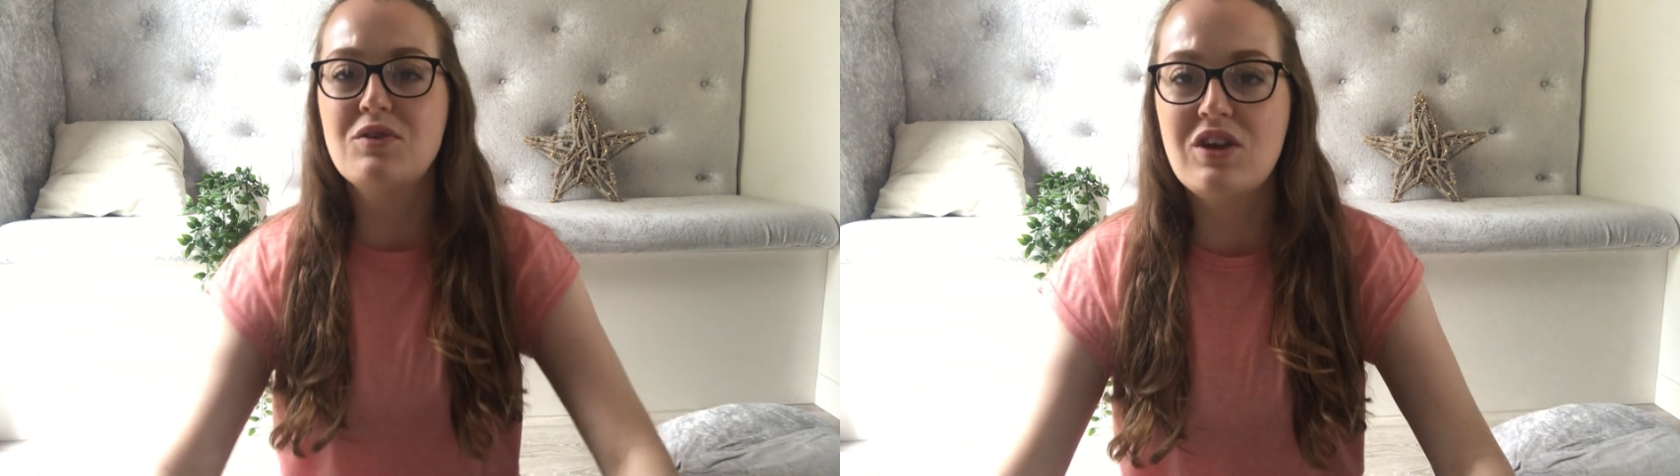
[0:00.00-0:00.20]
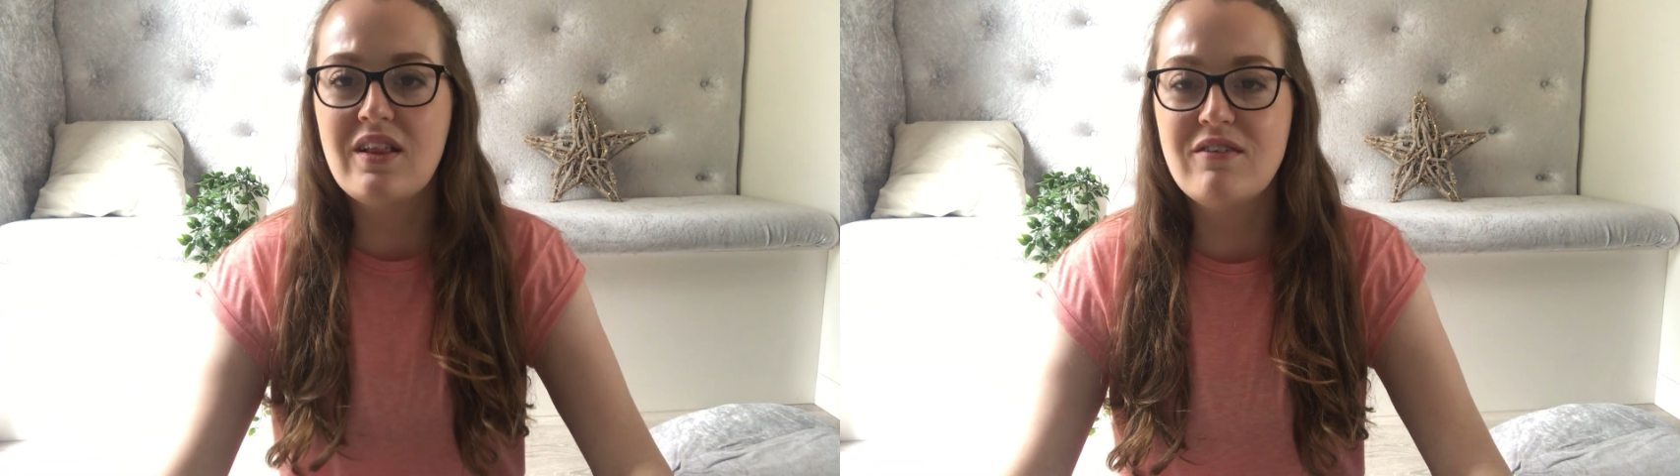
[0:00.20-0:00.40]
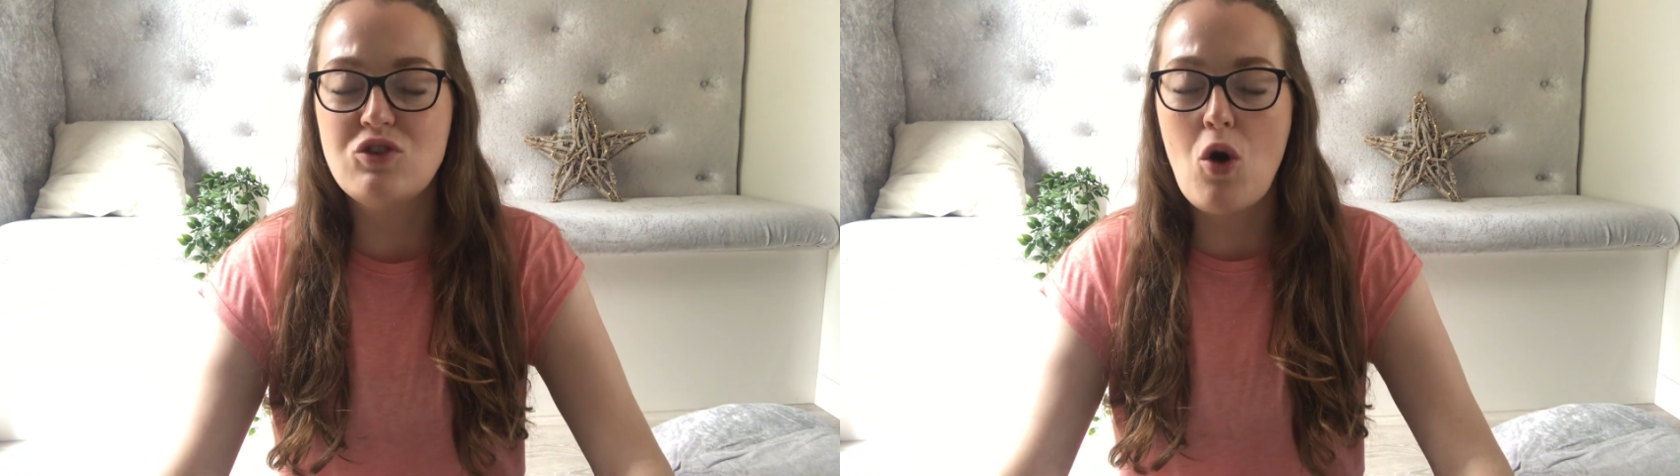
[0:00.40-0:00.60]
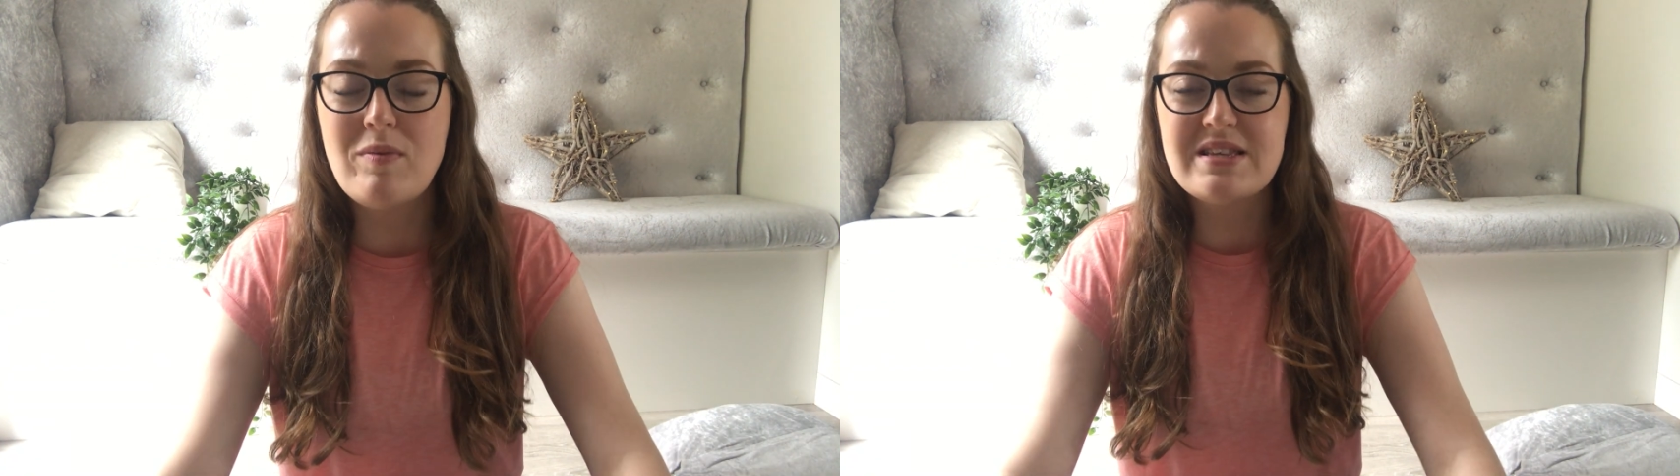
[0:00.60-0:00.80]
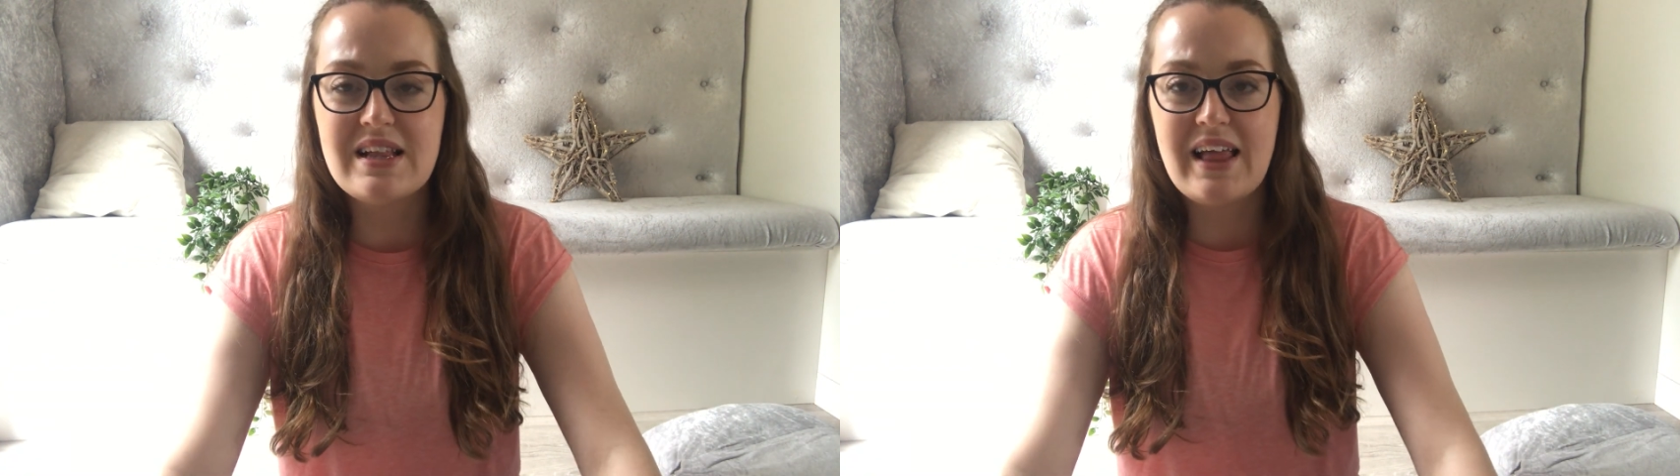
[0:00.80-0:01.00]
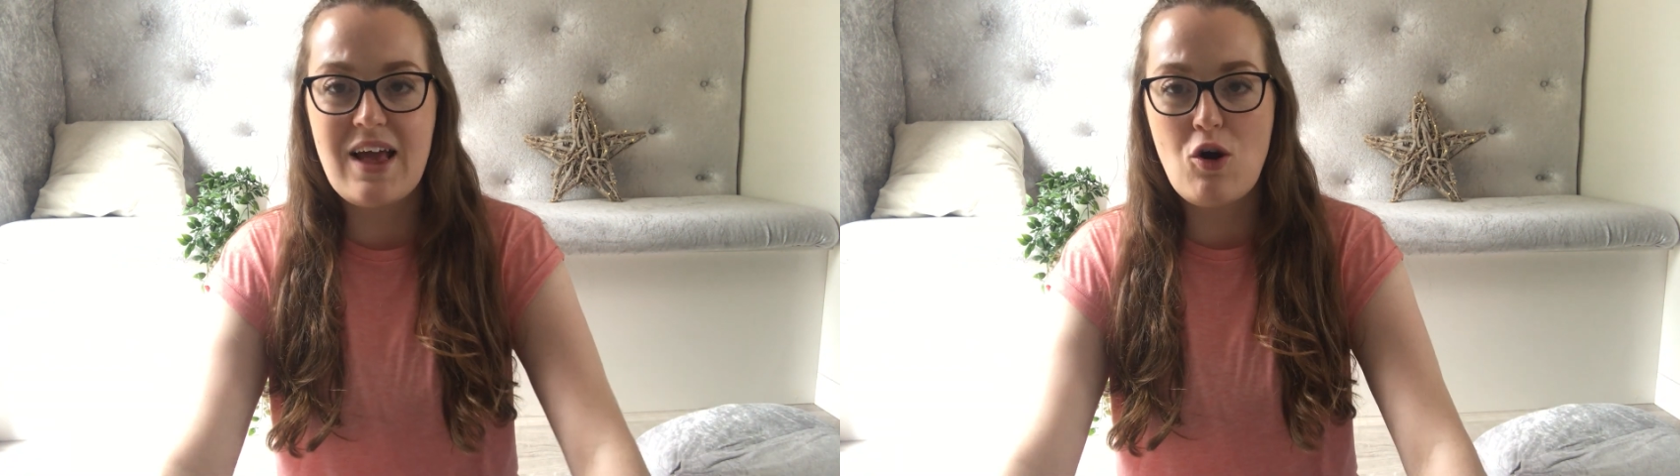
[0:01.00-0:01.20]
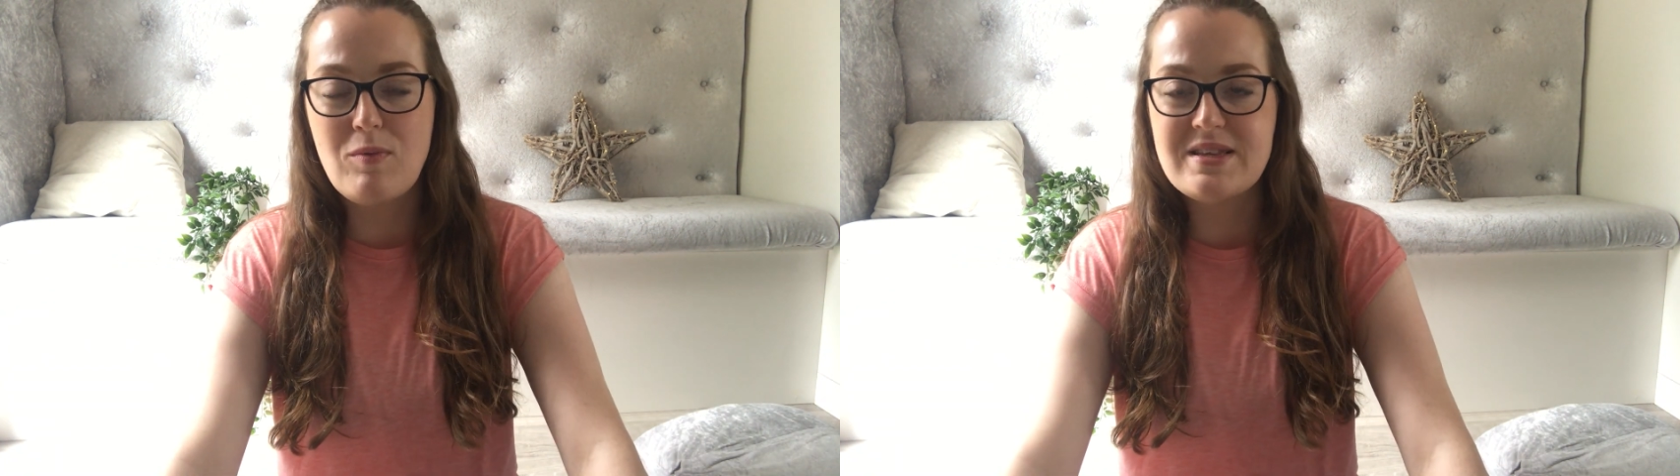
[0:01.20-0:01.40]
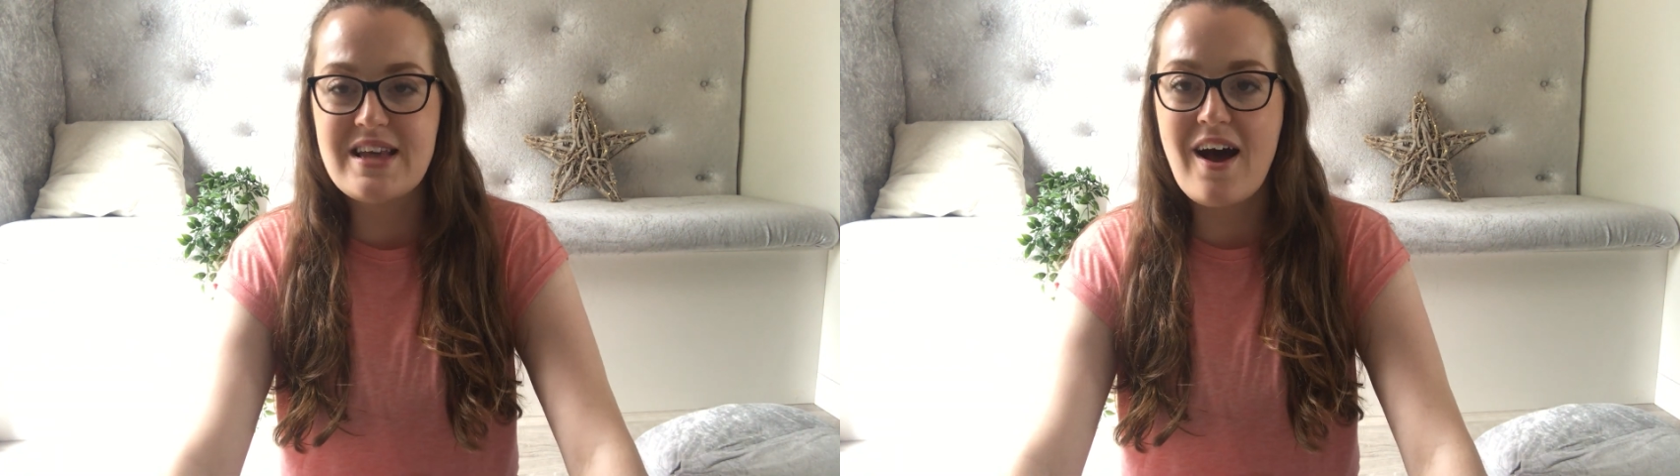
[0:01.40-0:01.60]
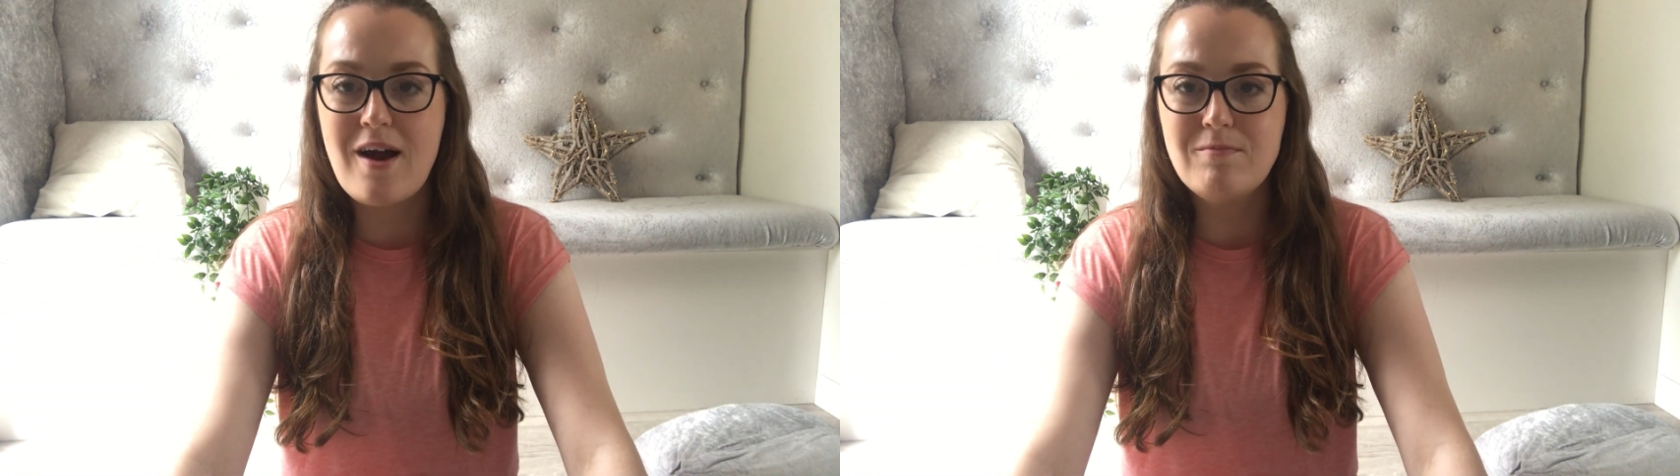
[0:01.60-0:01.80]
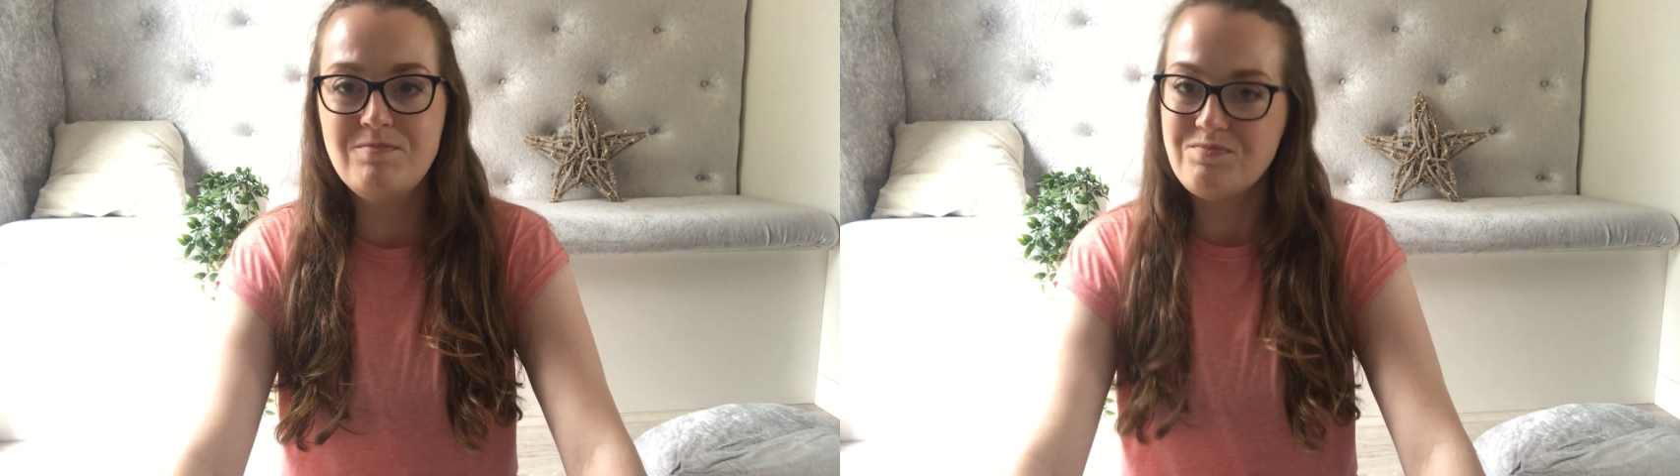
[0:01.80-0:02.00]
We're going to lift opposite leg, opposite
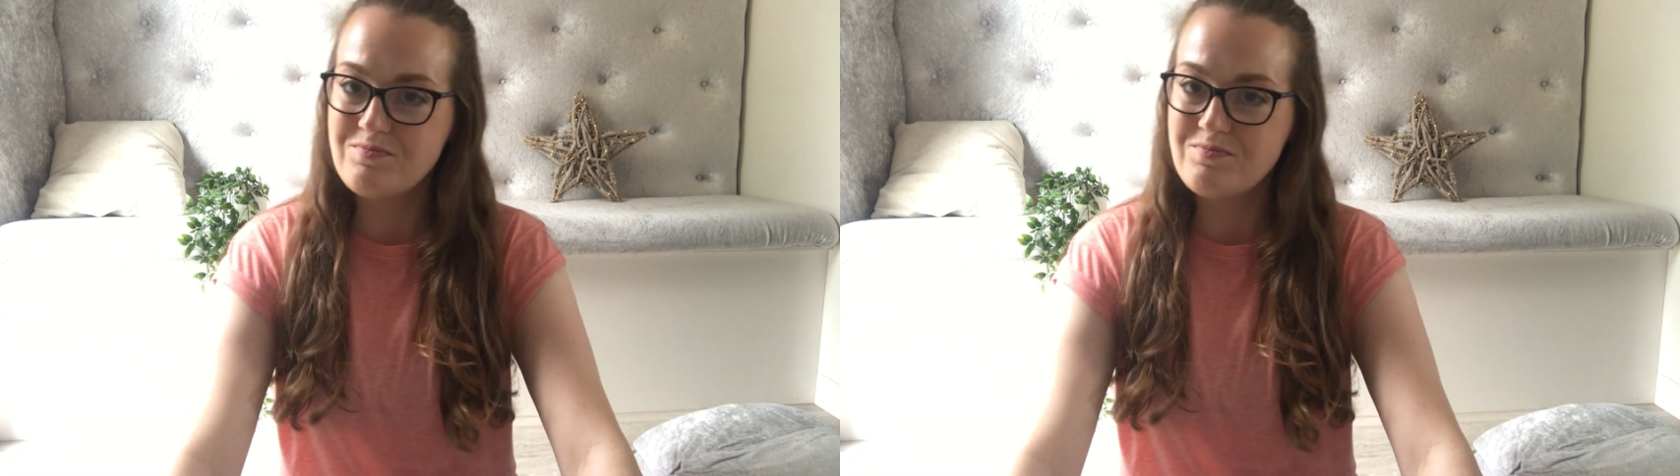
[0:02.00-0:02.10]
arm,